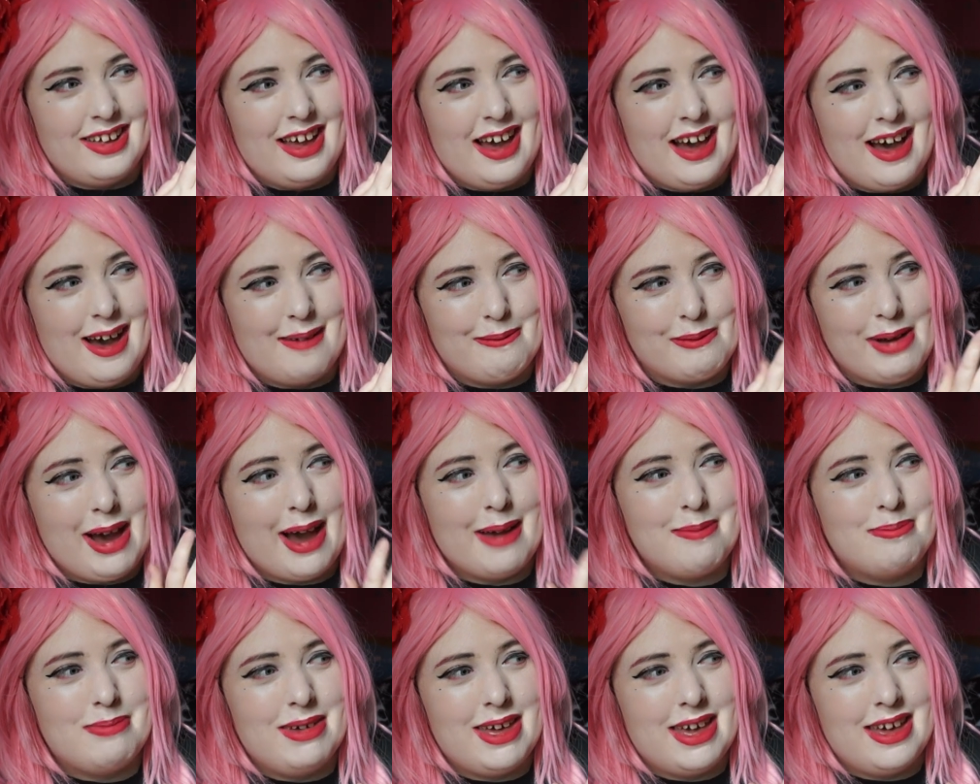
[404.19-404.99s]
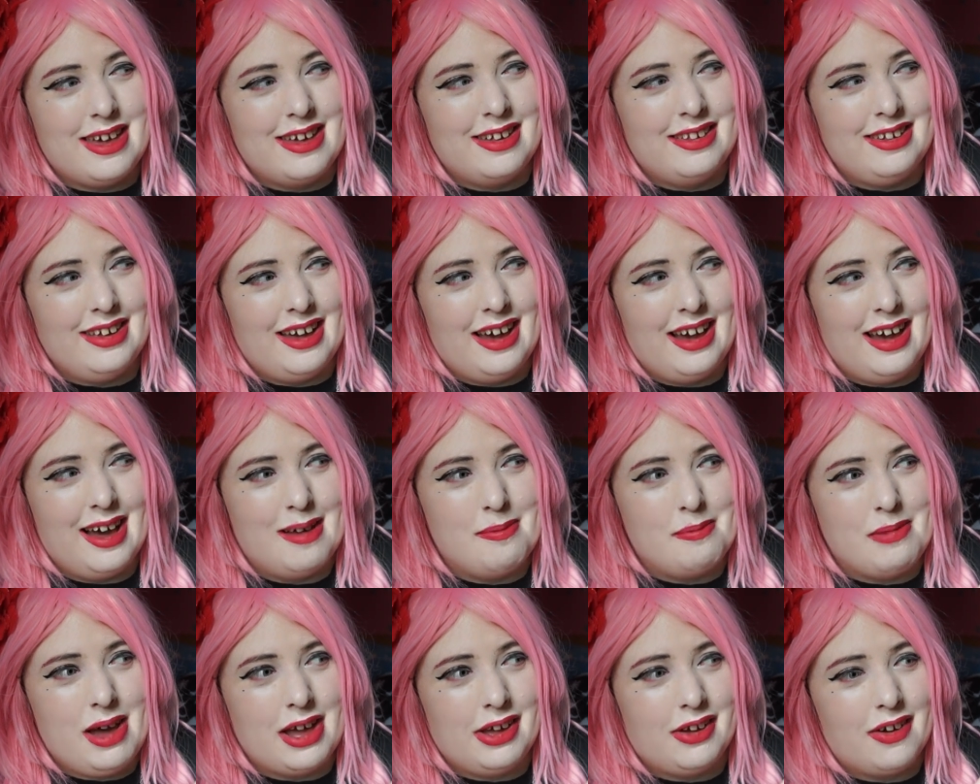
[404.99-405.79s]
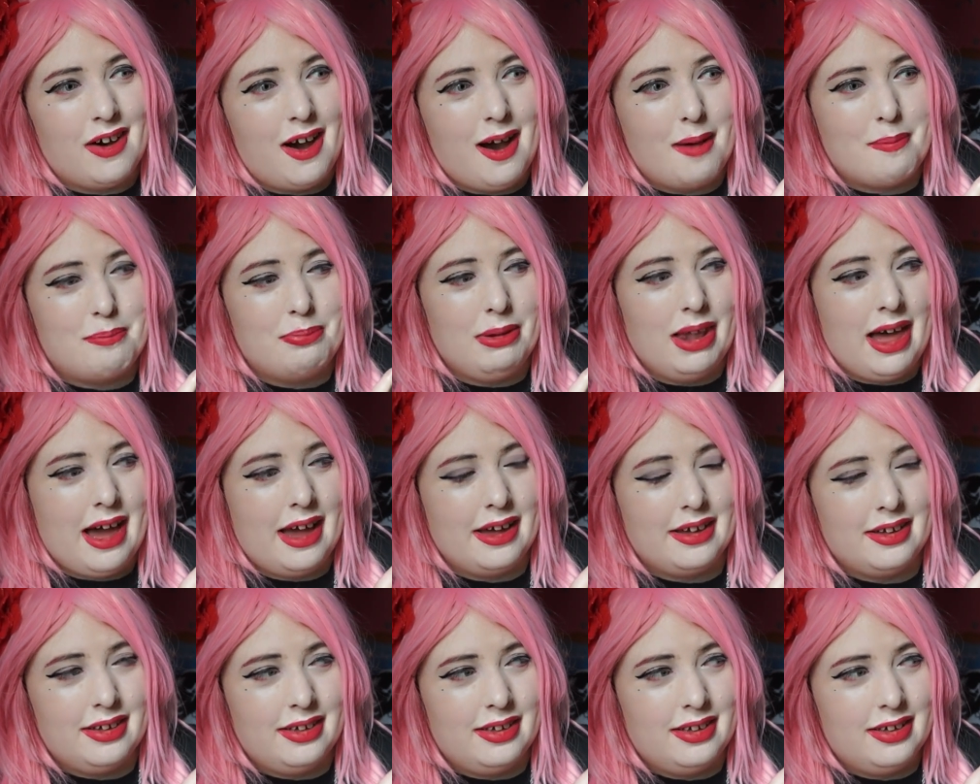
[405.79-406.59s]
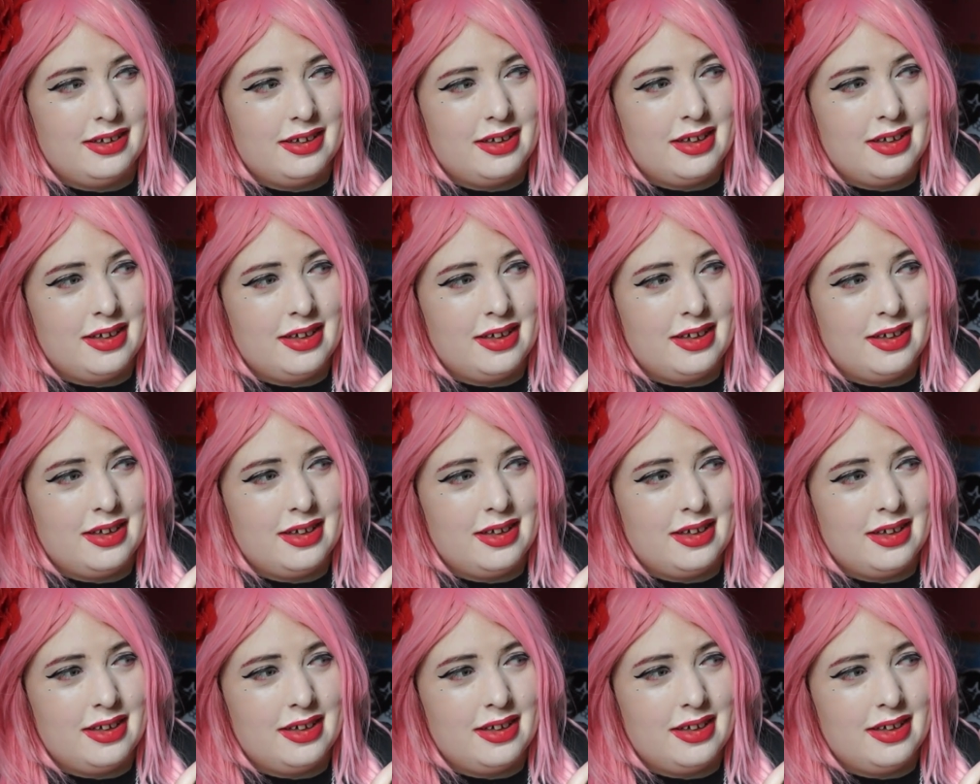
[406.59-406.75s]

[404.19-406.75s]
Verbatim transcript: Um, I made, um, I got a blank